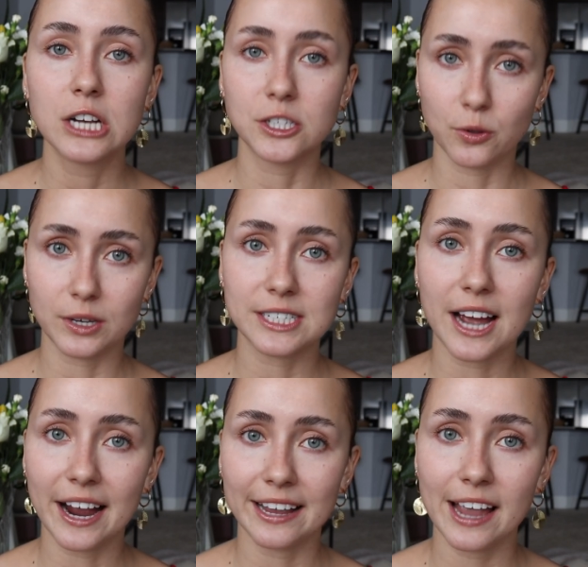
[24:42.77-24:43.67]
So these
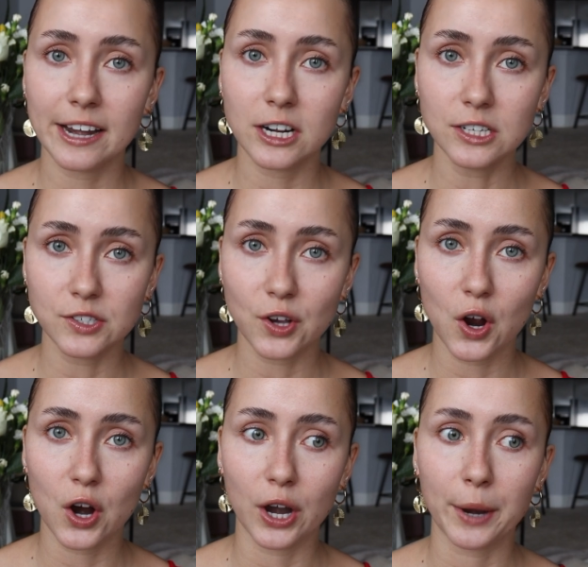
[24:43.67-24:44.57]
highlighters
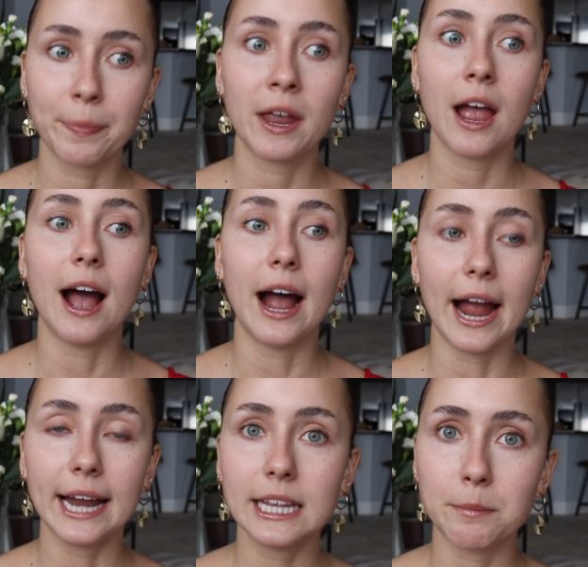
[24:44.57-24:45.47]
are
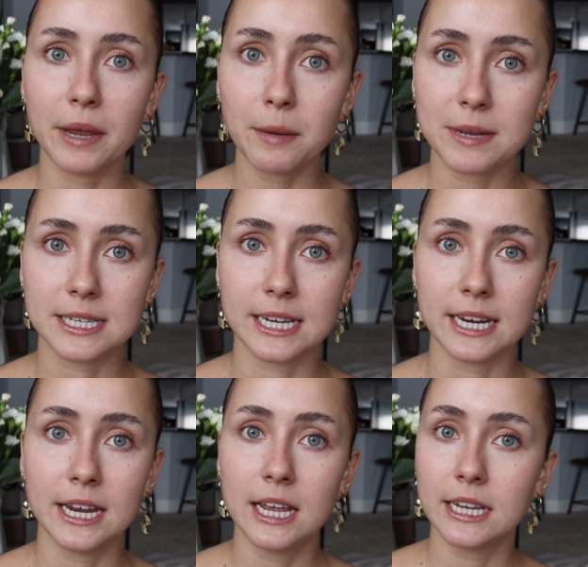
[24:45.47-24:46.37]
highly
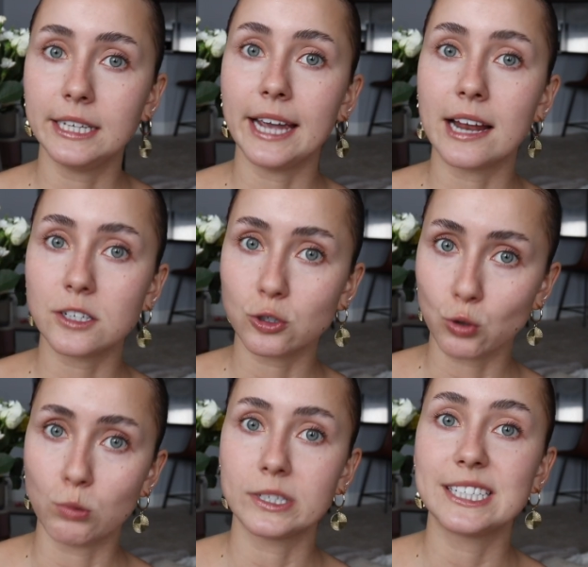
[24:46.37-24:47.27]
pigmented, yet
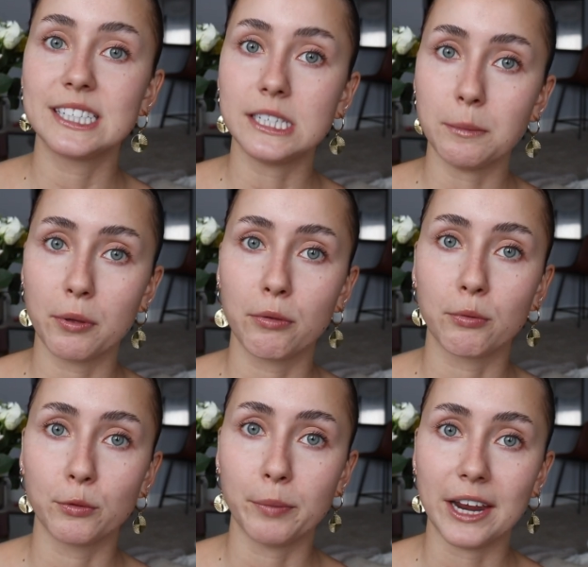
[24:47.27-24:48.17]
don't seep
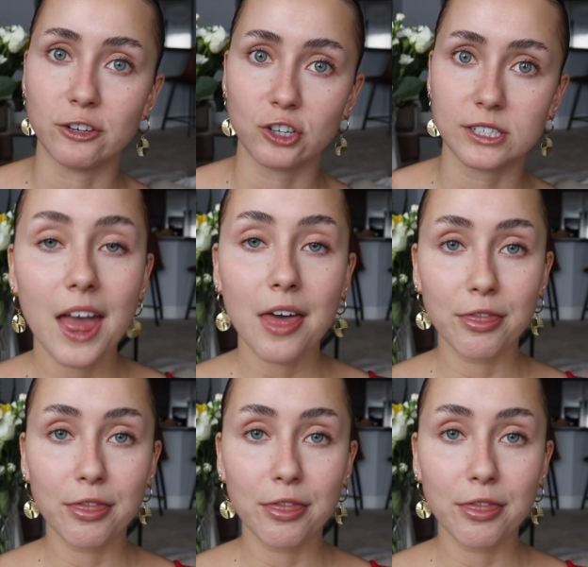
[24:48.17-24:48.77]
through pages.